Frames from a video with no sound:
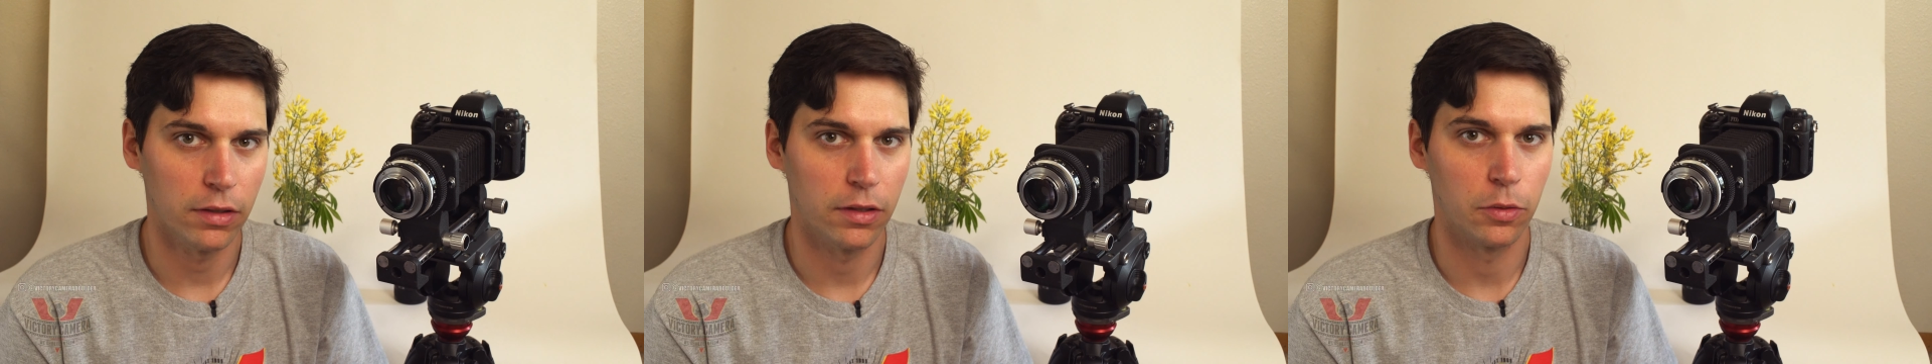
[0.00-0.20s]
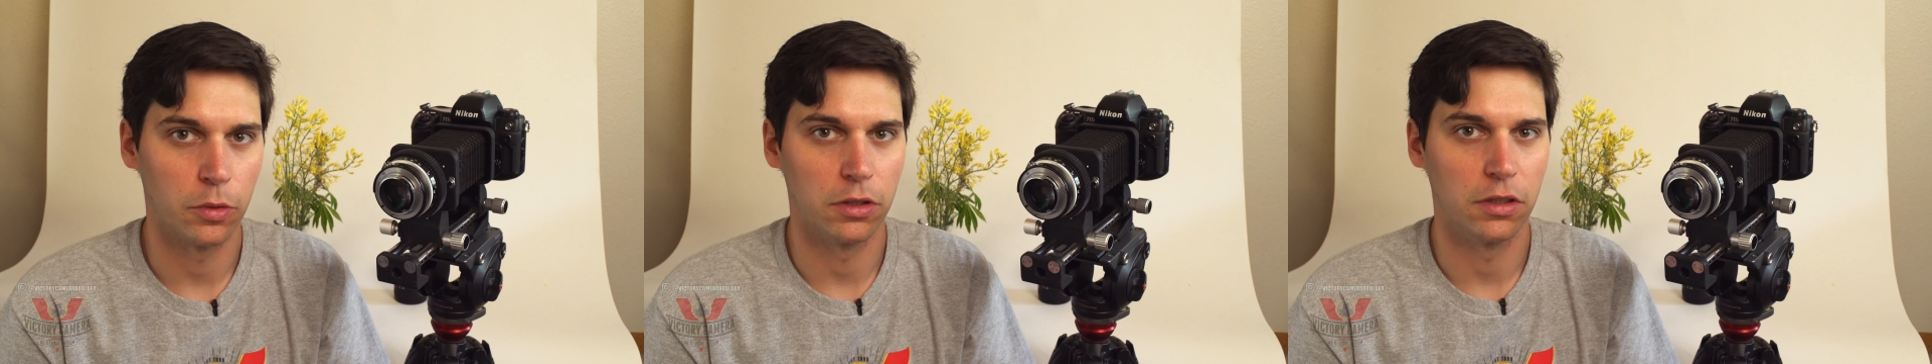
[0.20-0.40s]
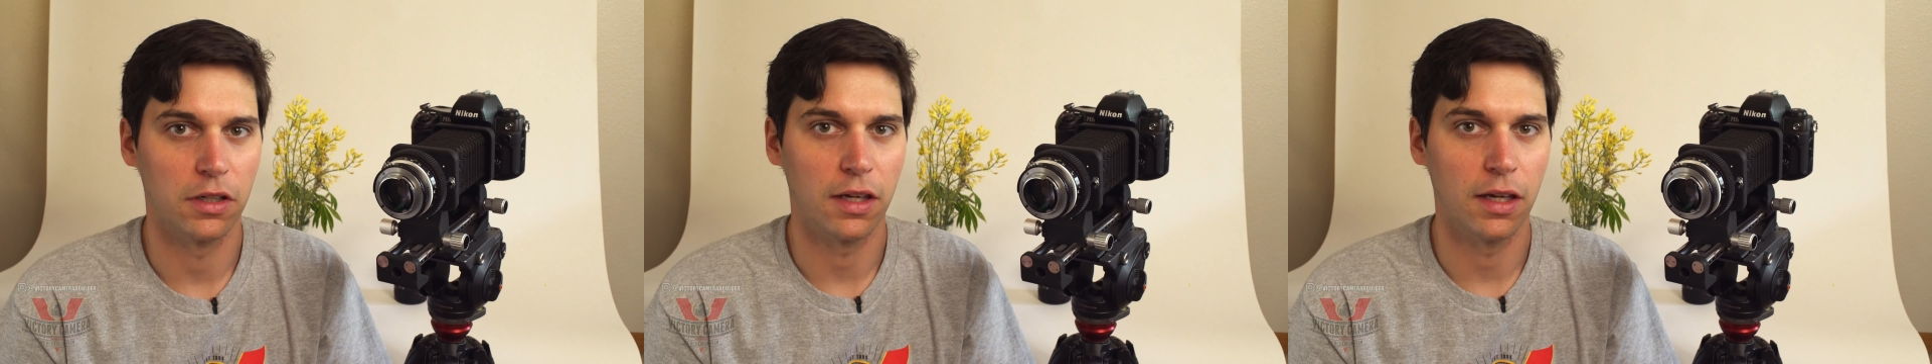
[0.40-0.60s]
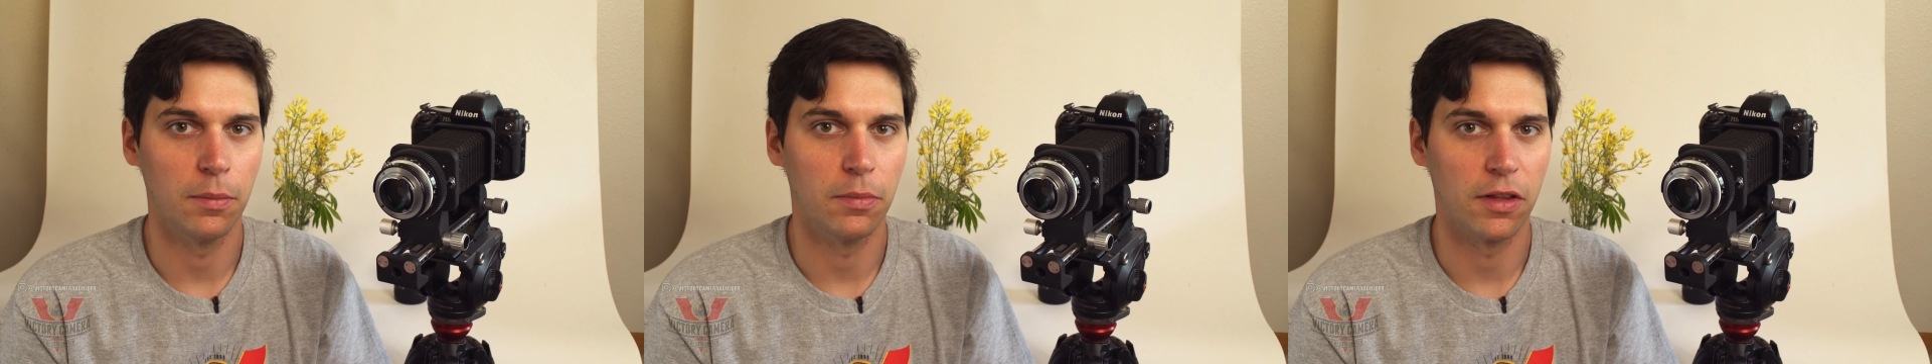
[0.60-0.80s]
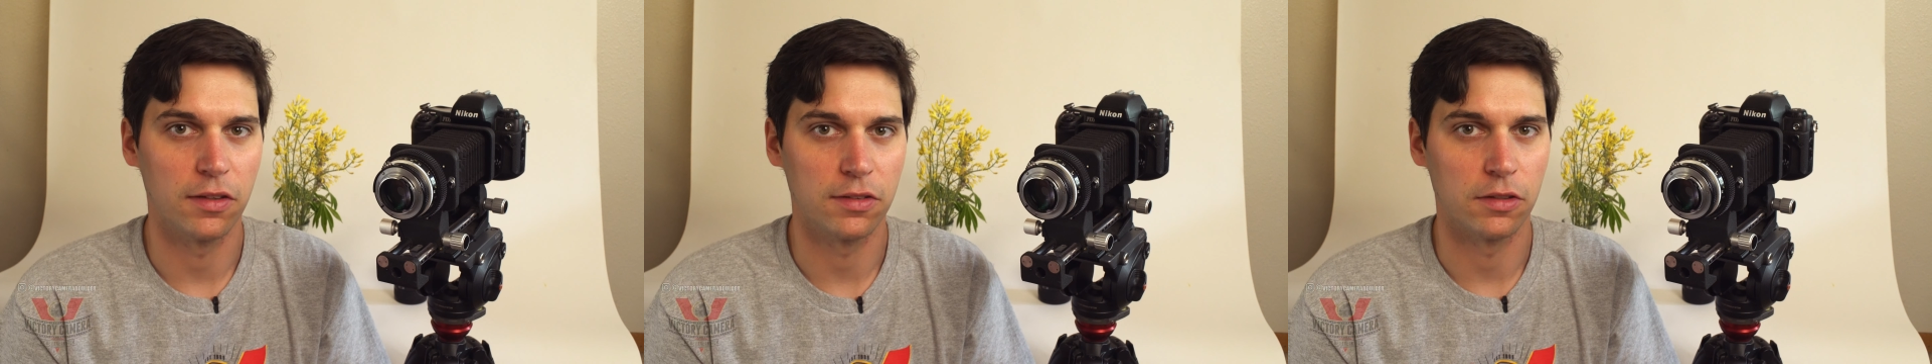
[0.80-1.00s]
in order to
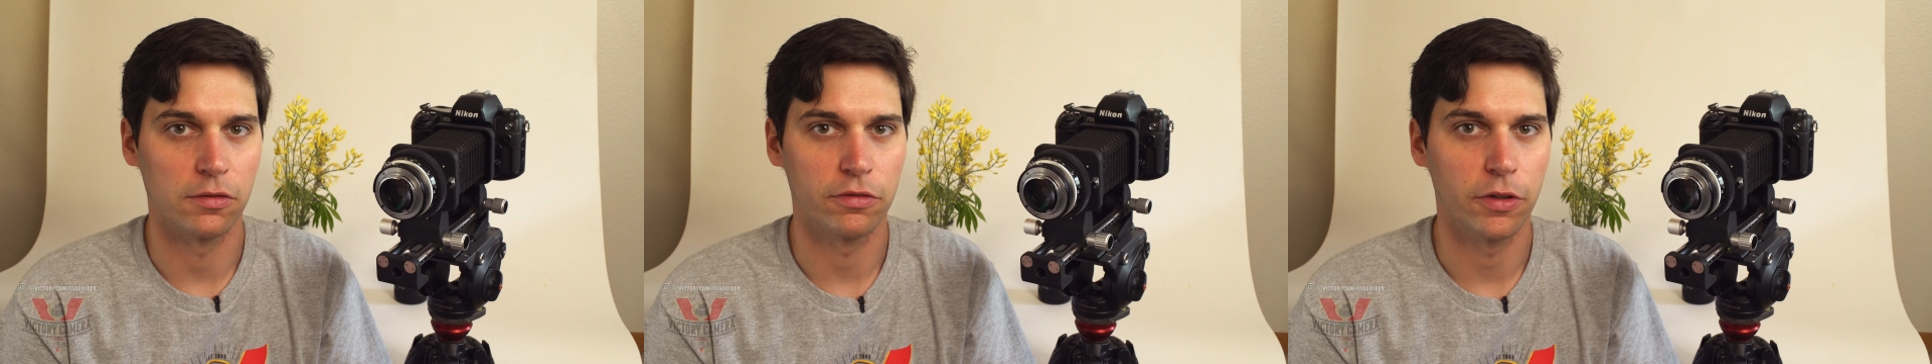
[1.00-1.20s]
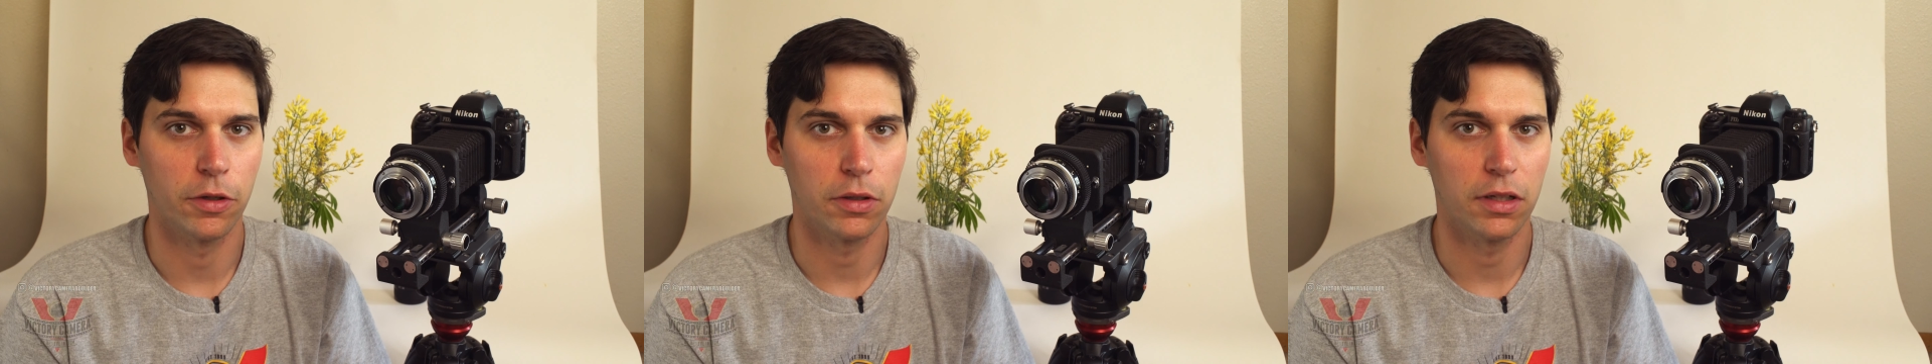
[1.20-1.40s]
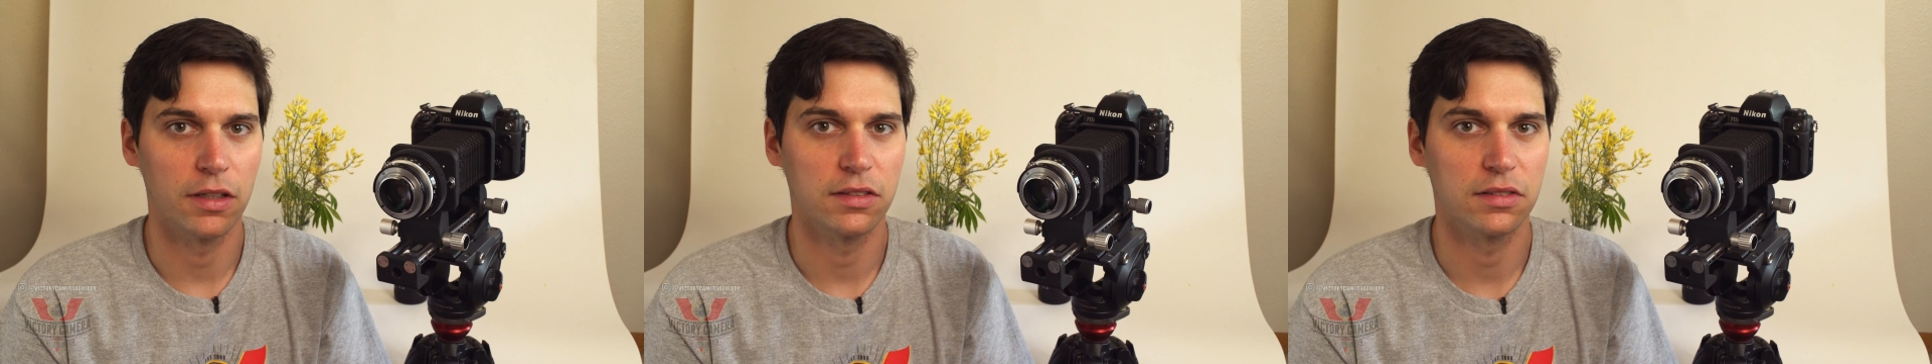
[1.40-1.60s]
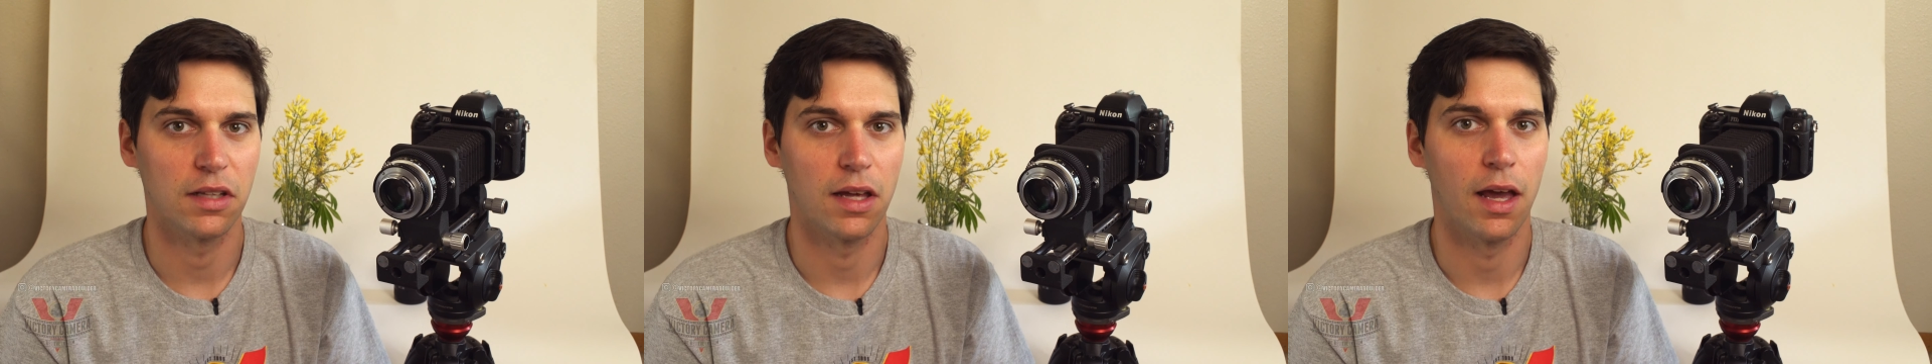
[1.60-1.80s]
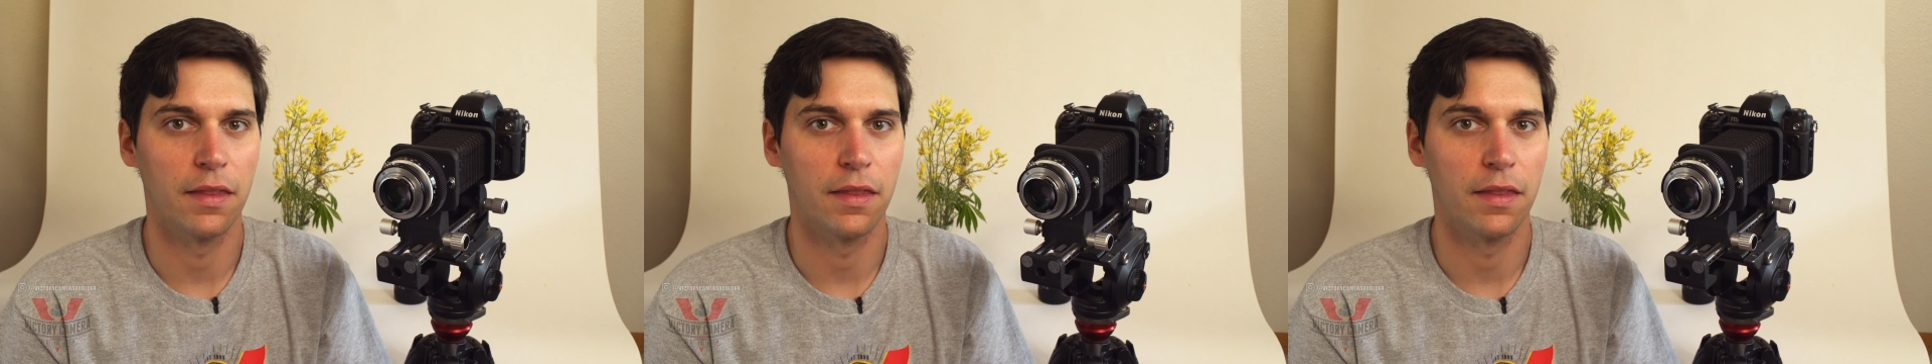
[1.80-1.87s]
keep things in focus,